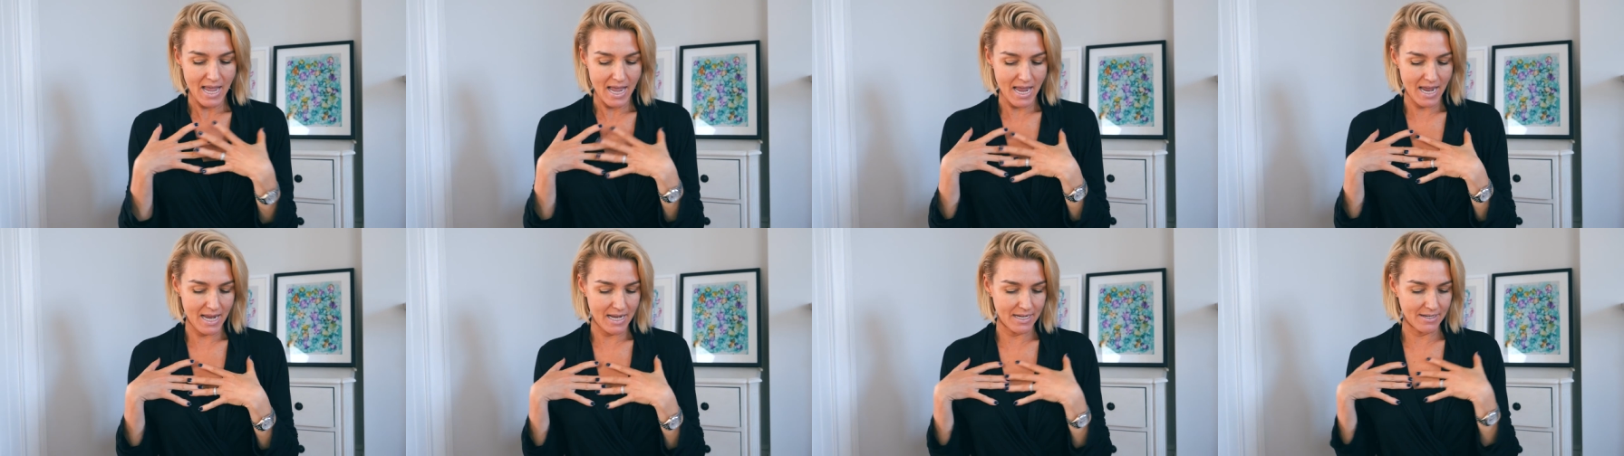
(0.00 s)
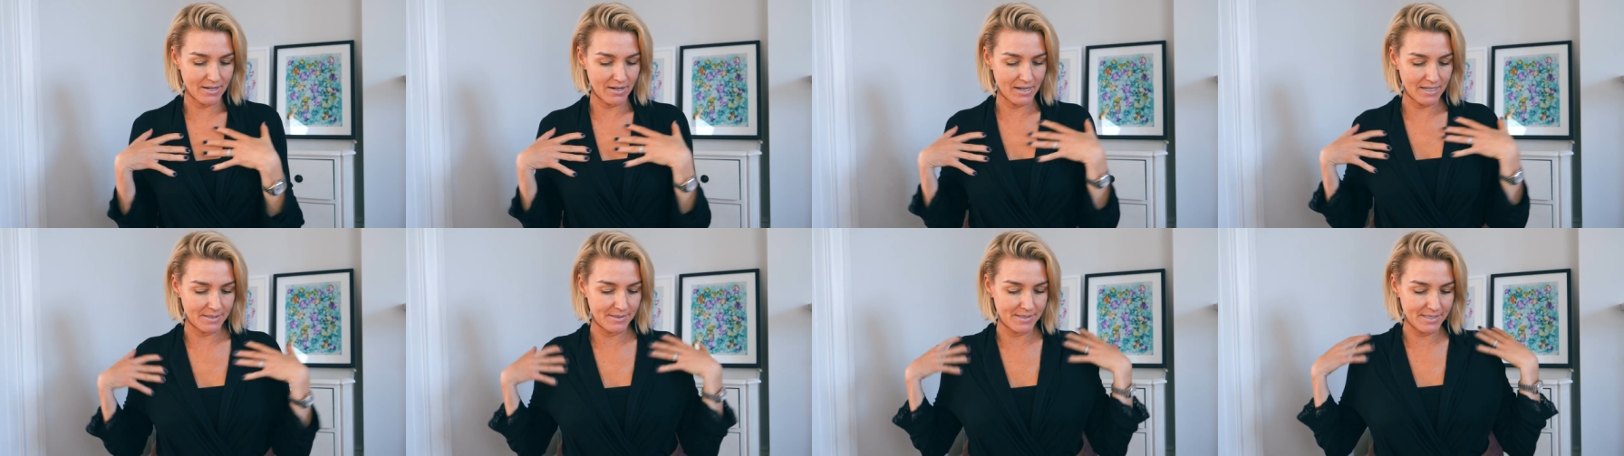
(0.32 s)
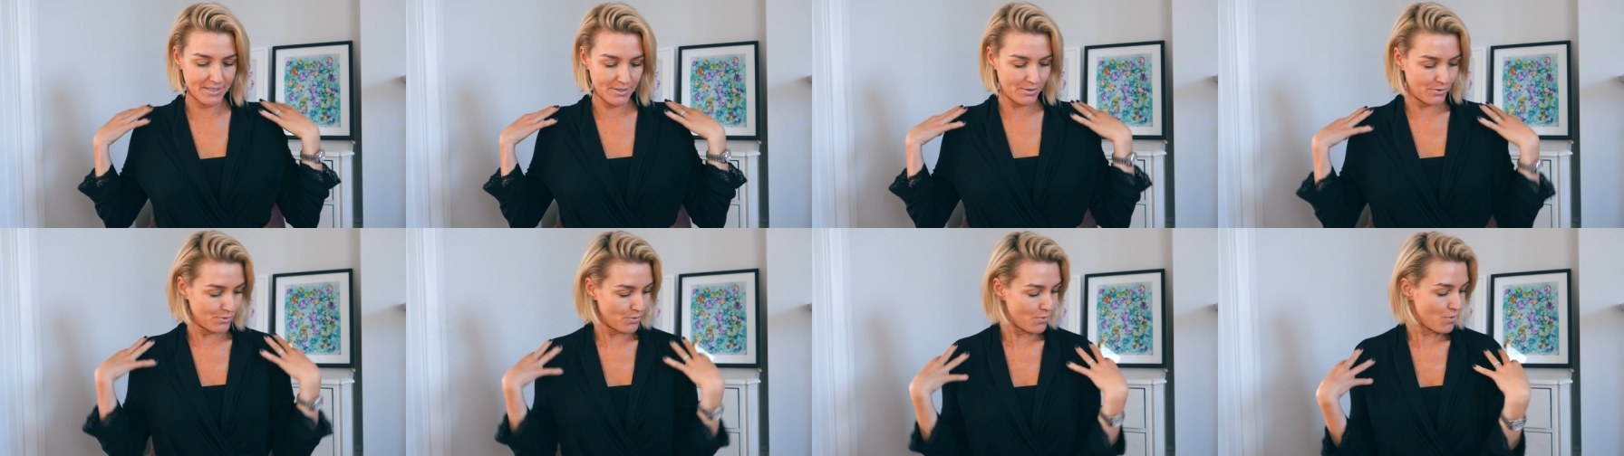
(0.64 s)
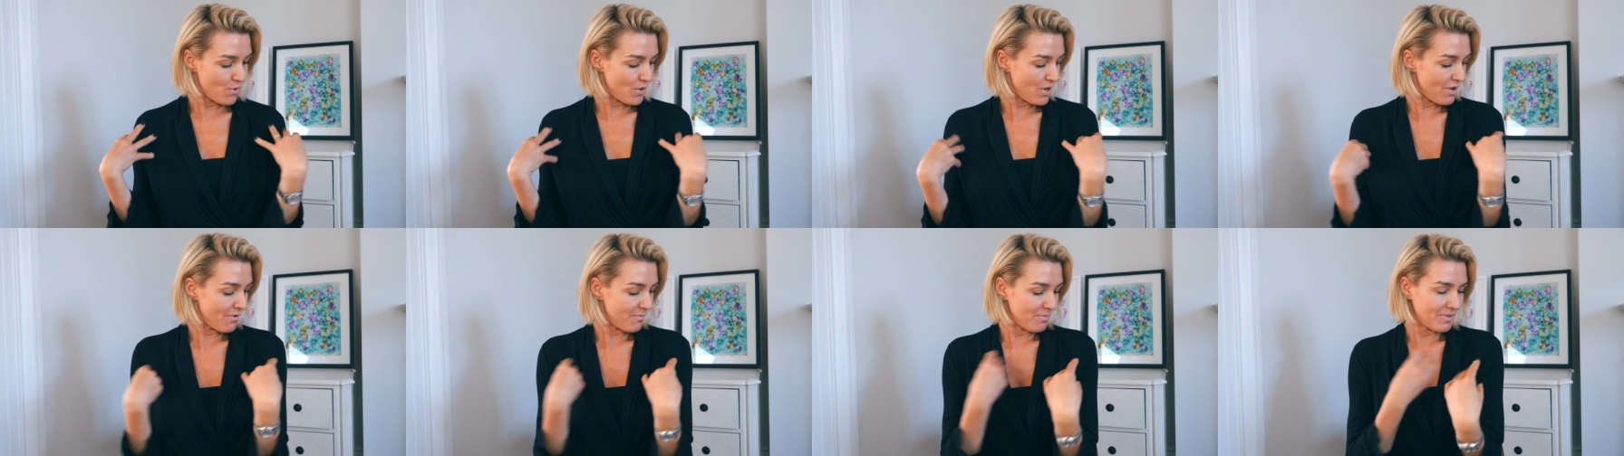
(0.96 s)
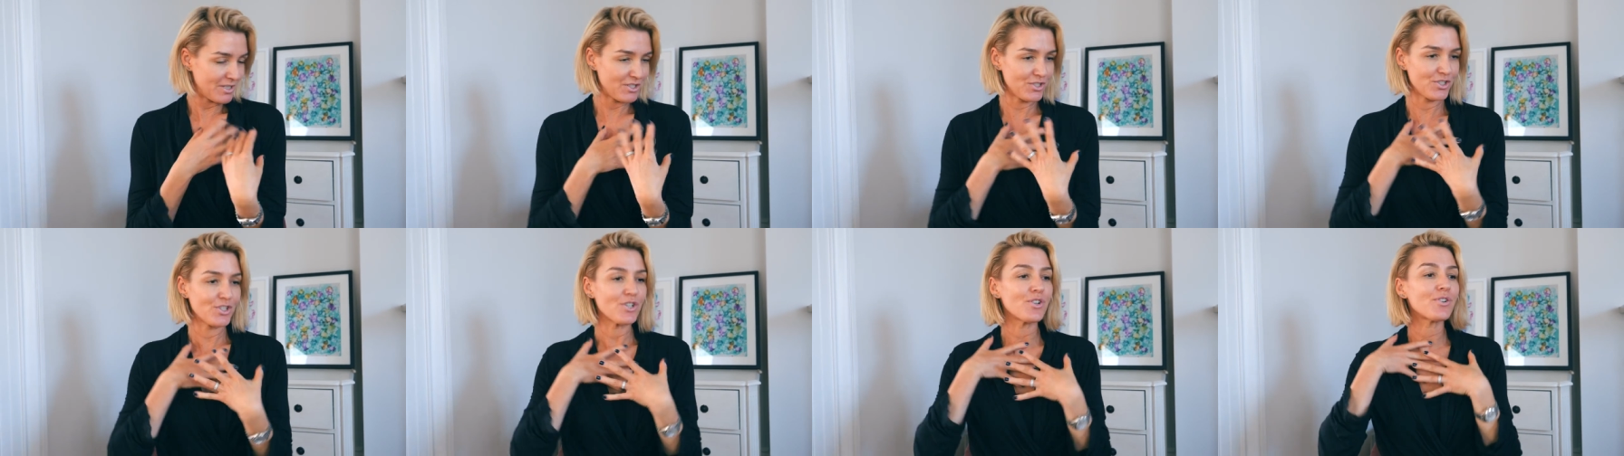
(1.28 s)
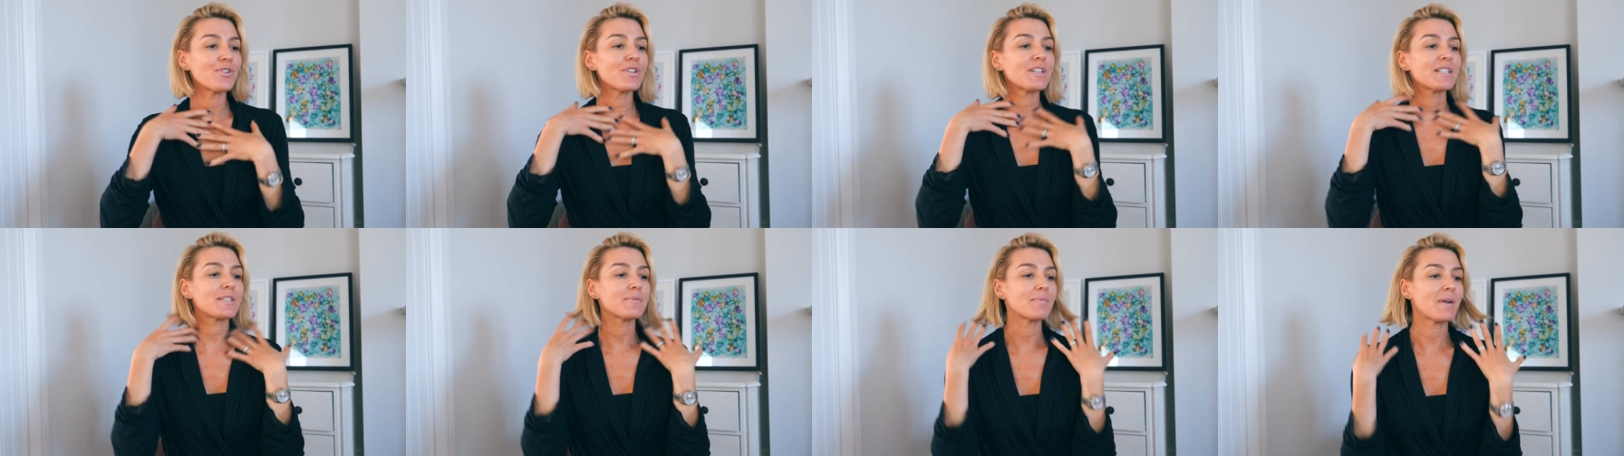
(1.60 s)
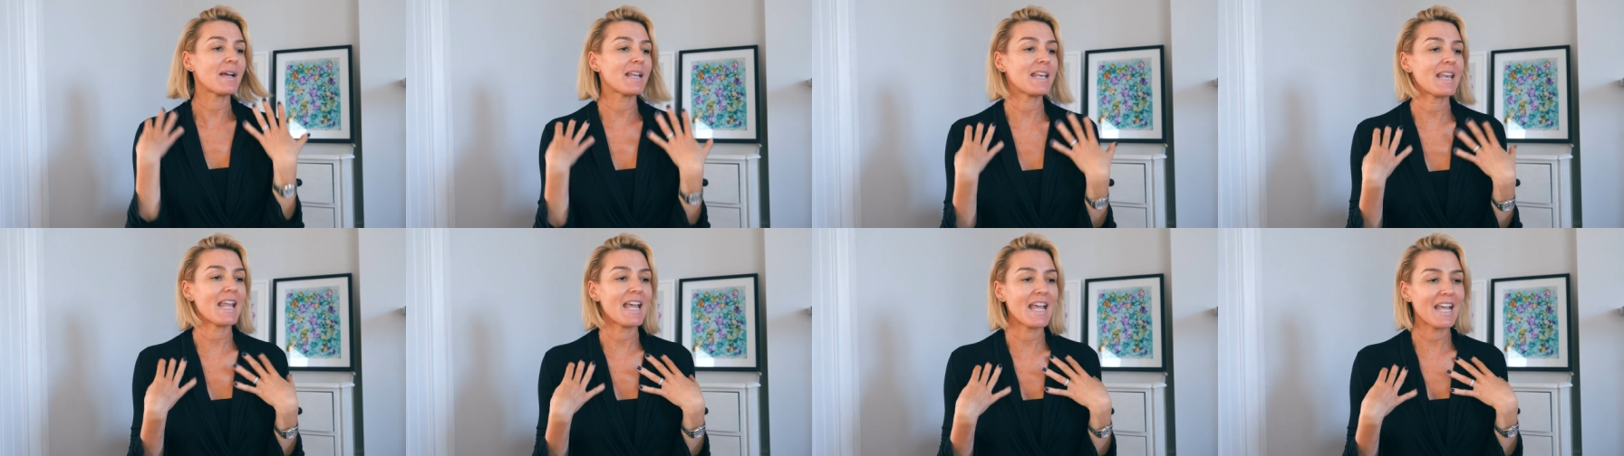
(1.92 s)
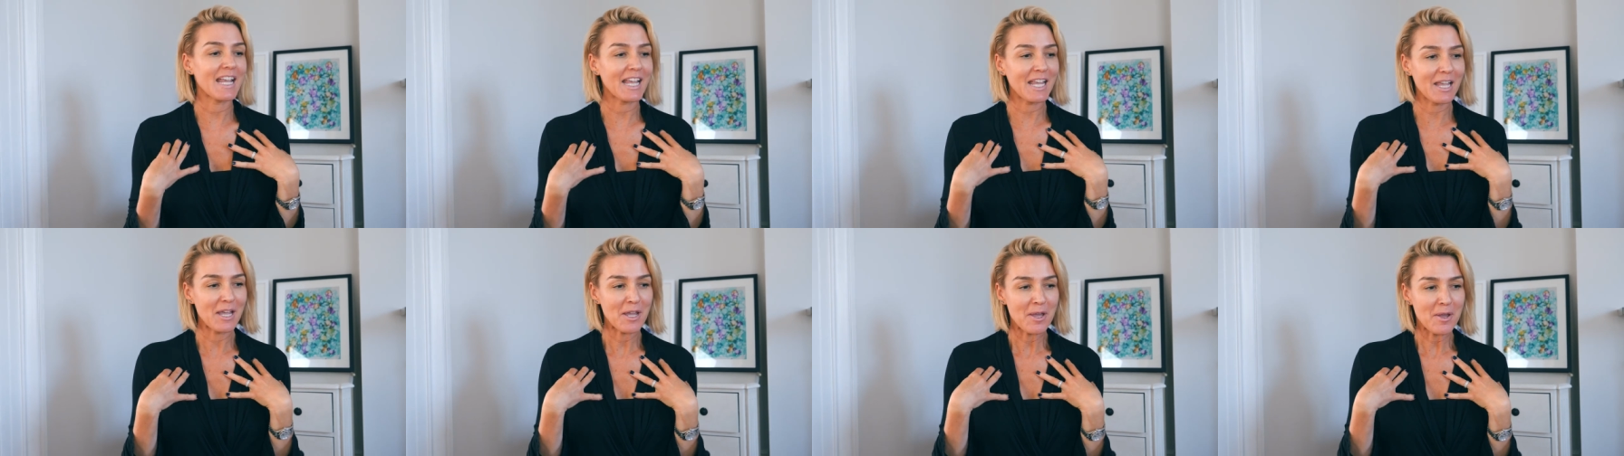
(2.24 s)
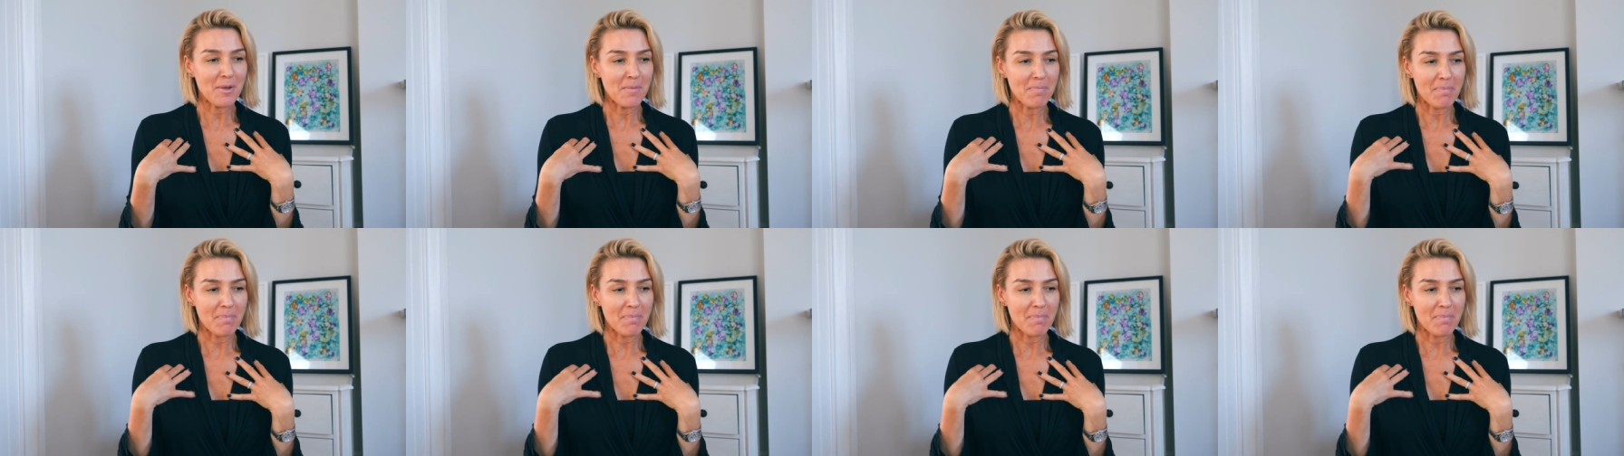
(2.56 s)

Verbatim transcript: And I did it all over my shoulders, my neck.